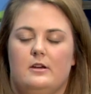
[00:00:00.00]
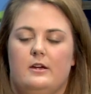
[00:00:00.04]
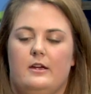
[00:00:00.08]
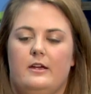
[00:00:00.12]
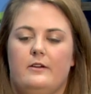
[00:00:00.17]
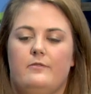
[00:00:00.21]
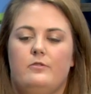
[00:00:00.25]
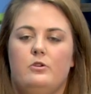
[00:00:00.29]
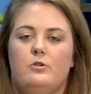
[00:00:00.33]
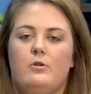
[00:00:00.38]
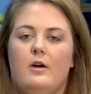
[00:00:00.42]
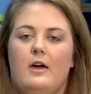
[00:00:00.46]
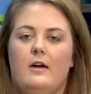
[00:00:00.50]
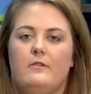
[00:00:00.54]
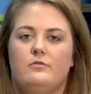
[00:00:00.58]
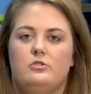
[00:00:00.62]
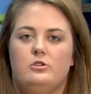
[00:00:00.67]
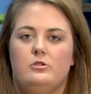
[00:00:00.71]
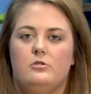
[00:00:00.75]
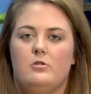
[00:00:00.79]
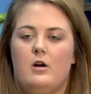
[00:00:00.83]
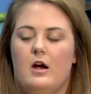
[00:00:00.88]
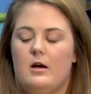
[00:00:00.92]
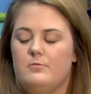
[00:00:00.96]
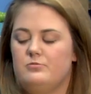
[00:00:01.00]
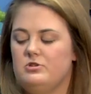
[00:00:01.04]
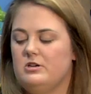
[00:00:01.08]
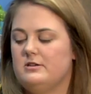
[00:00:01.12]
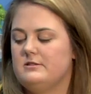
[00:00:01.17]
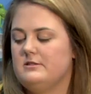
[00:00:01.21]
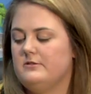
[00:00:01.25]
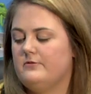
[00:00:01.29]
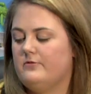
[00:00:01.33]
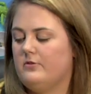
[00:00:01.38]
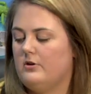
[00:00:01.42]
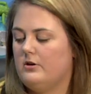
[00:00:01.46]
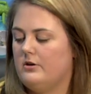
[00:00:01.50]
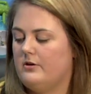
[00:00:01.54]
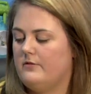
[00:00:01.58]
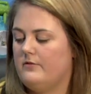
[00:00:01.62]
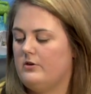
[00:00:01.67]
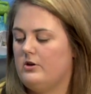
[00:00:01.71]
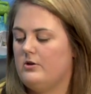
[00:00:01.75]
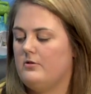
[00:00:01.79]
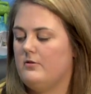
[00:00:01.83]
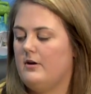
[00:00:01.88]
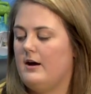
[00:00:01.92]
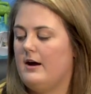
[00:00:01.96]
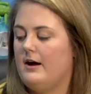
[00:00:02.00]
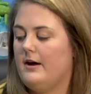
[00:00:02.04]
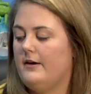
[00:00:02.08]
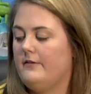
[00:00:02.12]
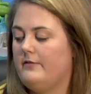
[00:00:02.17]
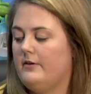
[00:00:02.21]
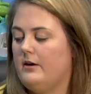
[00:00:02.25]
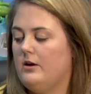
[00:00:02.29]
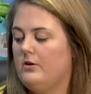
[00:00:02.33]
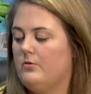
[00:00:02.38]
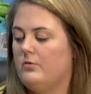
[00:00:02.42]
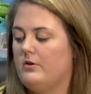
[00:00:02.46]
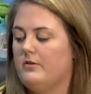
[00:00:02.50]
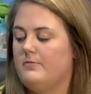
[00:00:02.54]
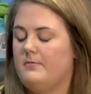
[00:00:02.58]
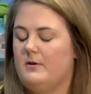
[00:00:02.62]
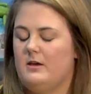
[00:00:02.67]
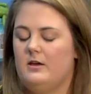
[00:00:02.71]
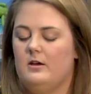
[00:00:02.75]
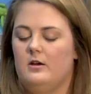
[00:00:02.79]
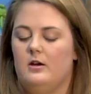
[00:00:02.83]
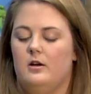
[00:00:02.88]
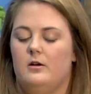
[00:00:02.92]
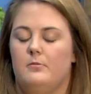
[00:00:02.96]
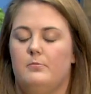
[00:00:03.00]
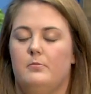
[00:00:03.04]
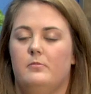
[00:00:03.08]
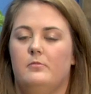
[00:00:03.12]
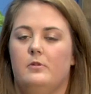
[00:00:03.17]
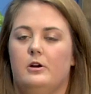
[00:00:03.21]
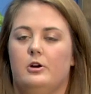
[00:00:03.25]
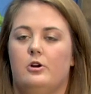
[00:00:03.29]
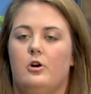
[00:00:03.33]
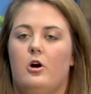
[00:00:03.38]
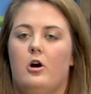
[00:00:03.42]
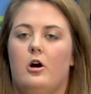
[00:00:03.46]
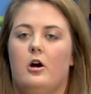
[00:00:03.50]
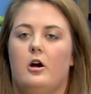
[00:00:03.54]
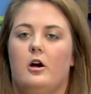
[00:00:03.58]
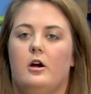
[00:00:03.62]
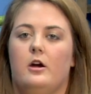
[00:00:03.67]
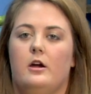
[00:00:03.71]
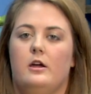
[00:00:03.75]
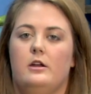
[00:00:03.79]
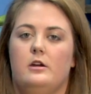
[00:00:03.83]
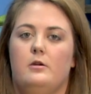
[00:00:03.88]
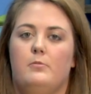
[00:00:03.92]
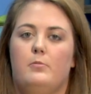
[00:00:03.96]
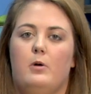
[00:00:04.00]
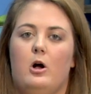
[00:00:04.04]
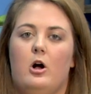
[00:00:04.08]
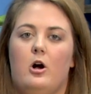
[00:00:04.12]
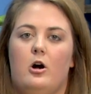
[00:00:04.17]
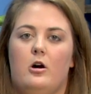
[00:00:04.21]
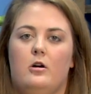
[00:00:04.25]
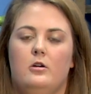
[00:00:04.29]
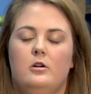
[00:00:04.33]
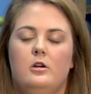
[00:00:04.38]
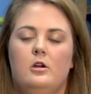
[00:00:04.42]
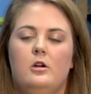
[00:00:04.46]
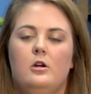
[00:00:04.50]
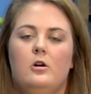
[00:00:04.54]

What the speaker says: If you have two objects in front of you, I have here with me a car and a ball.